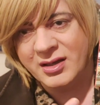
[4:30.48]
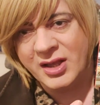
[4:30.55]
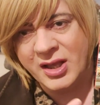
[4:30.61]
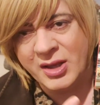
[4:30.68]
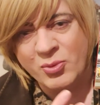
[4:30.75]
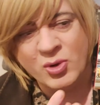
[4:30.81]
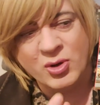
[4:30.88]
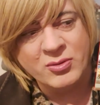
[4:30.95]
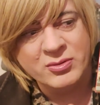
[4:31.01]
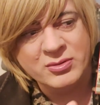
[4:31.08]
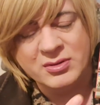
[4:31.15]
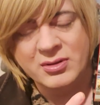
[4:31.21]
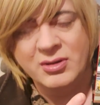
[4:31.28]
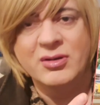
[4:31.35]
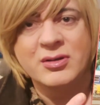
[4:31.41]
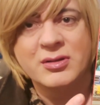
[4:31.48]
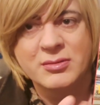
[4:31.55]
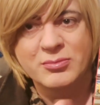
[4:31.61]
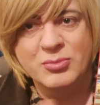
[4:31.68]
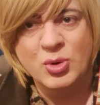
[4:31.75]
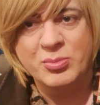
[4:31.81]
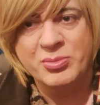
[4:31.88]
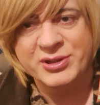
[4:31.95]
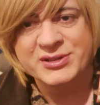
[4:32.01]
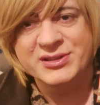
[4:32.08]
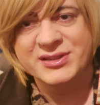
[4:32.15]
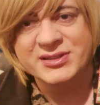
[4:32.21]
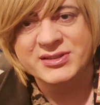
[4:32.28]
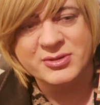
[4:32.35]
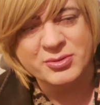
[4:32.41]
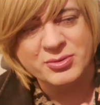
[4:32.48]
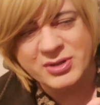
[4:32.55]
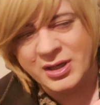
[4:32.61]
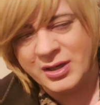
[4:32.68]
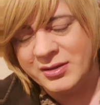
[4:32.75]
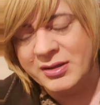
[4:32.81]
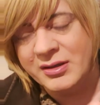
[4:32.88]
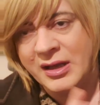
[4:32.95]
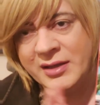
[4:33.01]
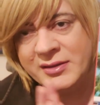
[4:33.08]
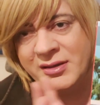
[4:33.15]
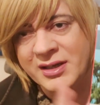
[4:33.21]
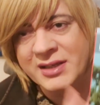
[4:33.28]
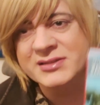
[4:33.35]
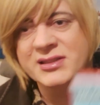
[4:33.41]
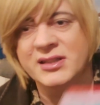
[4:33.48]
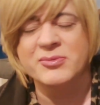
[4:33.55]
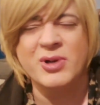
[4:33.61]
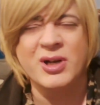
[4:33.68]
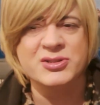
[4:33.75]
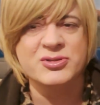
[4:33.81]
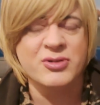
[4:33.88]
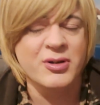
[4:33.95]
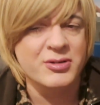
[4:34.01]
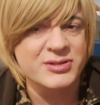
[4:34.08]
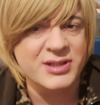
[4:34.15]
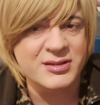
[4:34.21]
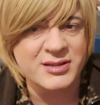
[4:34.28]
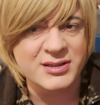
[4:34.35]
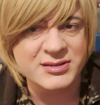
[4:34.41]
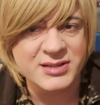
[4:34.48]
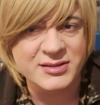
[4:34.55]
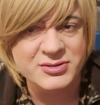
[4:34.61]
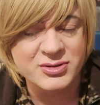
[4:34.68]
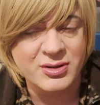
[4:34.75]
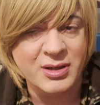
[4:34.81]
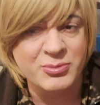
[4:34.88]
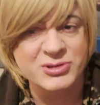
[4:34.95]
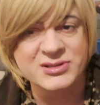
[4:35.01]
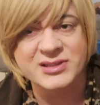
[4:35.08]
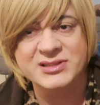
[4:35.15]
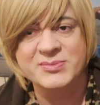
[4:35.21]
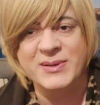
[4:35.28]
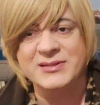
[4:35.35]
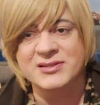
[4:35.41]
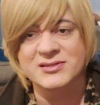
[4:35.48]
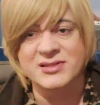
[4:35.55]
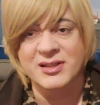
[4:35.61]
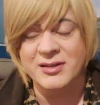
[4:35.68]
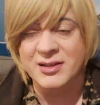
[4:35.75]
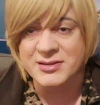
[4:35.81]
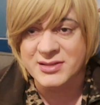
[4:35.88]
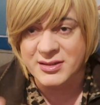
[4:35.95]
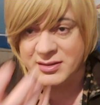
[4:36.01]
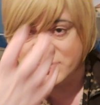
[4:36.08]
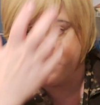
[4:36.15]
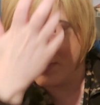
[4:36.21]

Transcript: it will look more British, although, and like I said, when I saw it on Dudley Central, I wasn't expecting to see it. Like I said, his